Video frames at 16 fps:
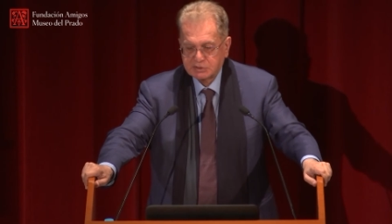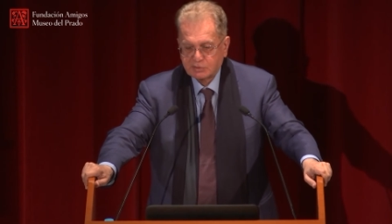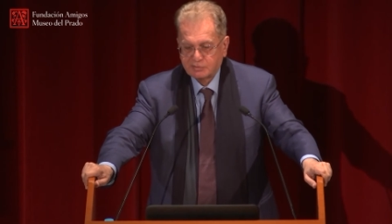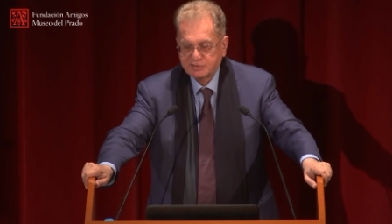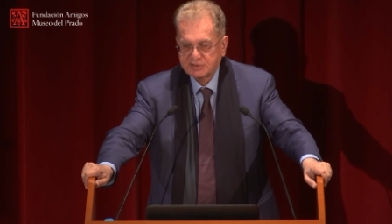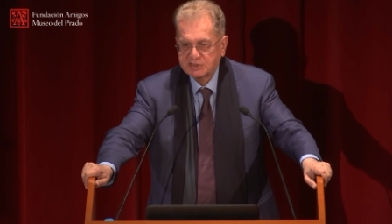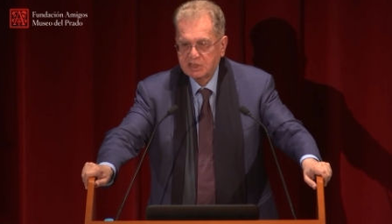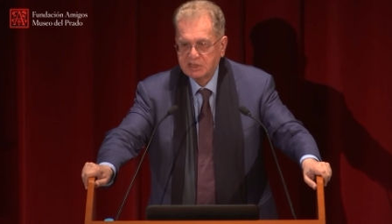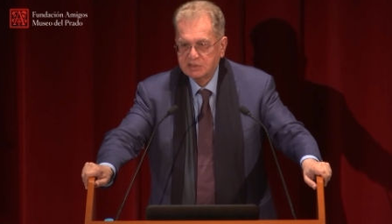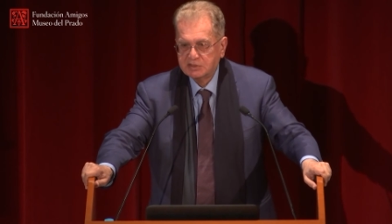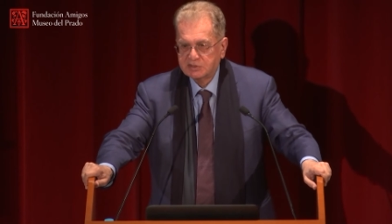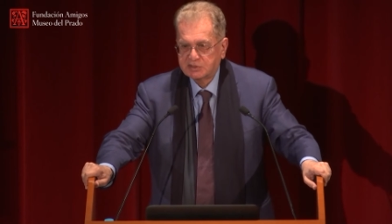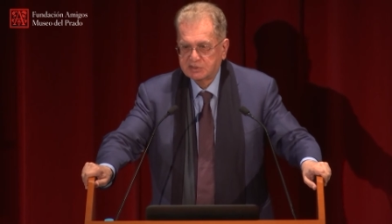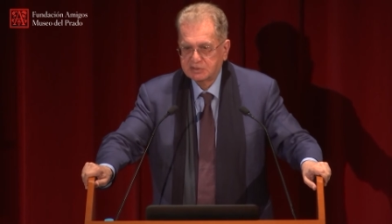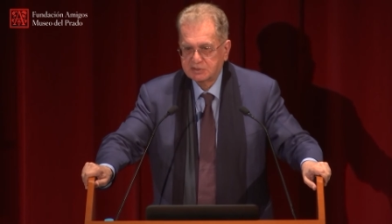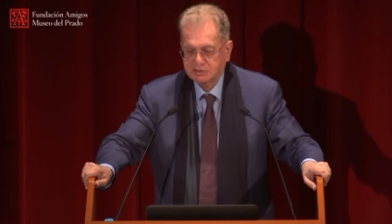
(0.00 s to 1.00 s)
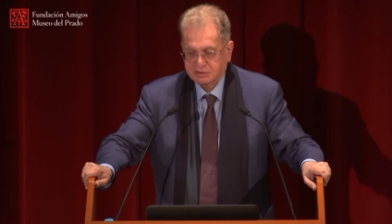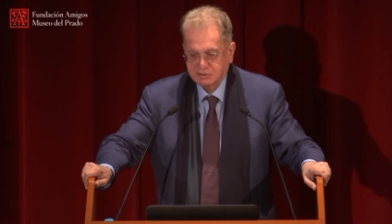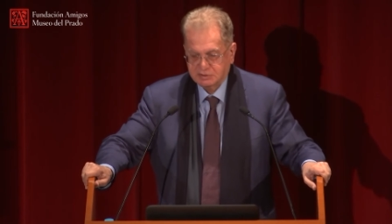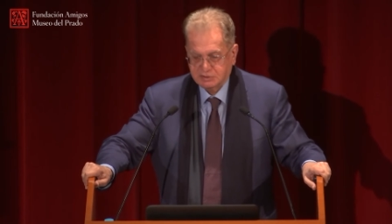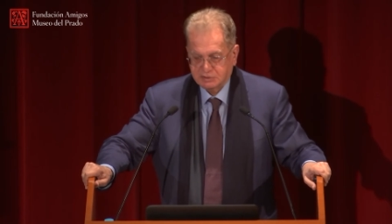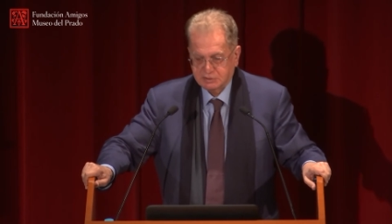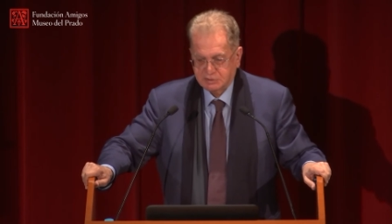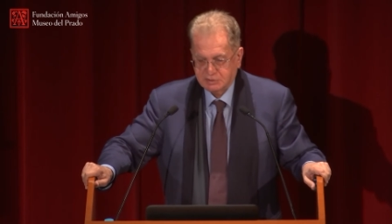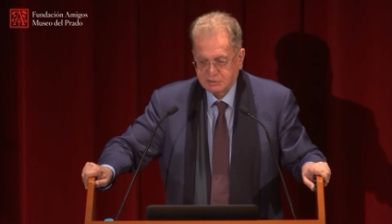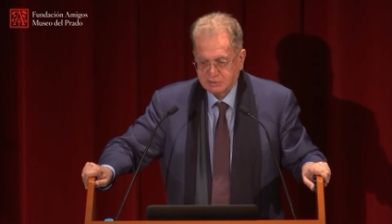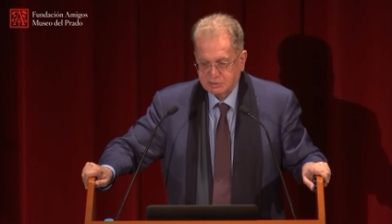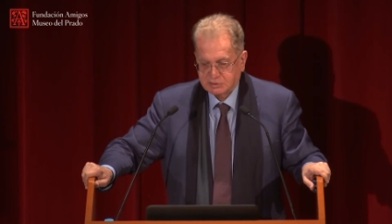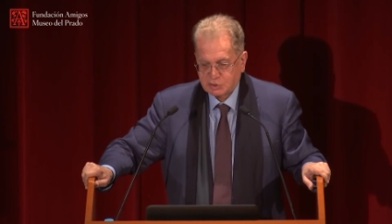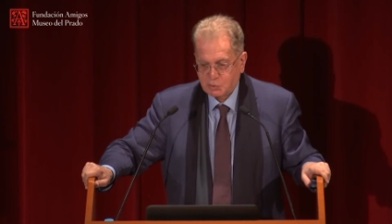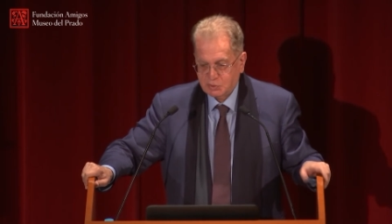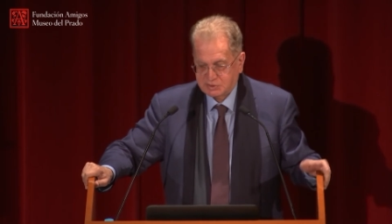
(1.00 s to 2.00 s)
of saints,
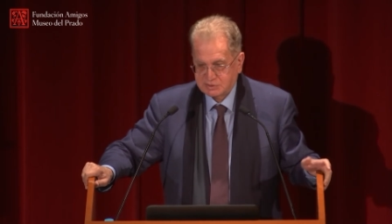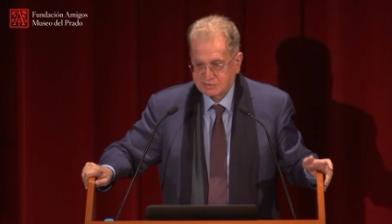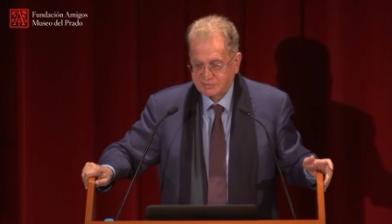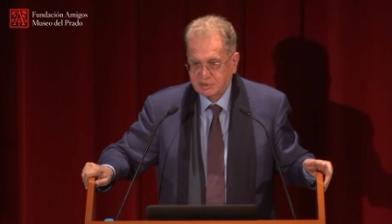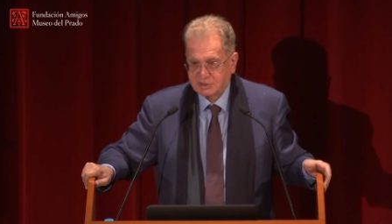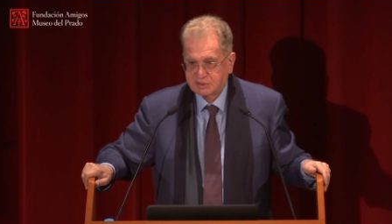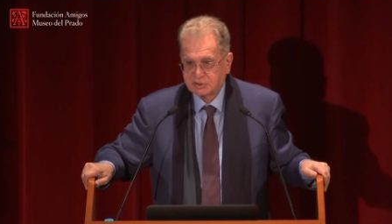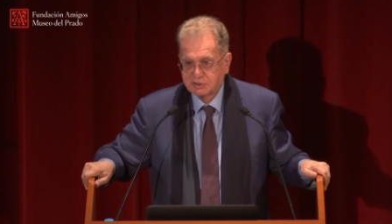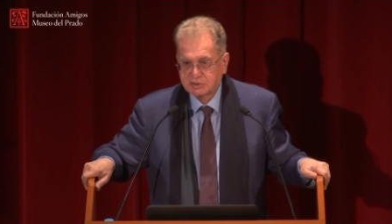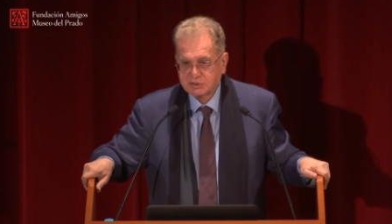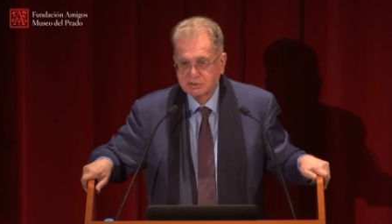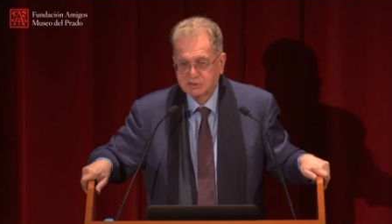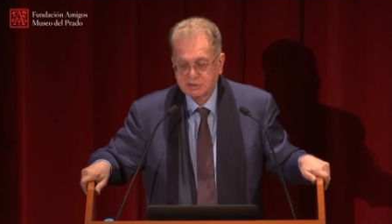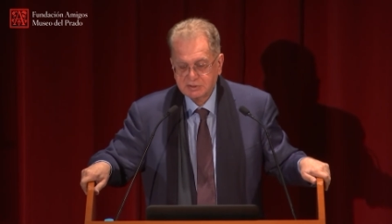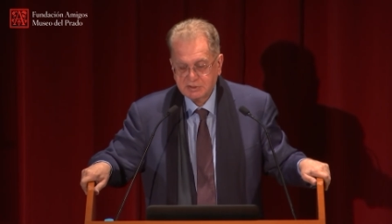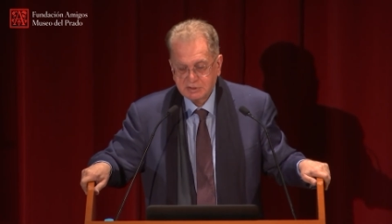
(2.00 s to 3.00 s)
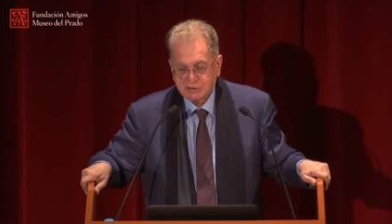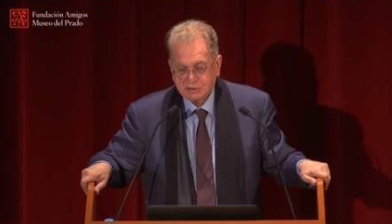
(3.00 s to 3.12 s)
so it is very Christian.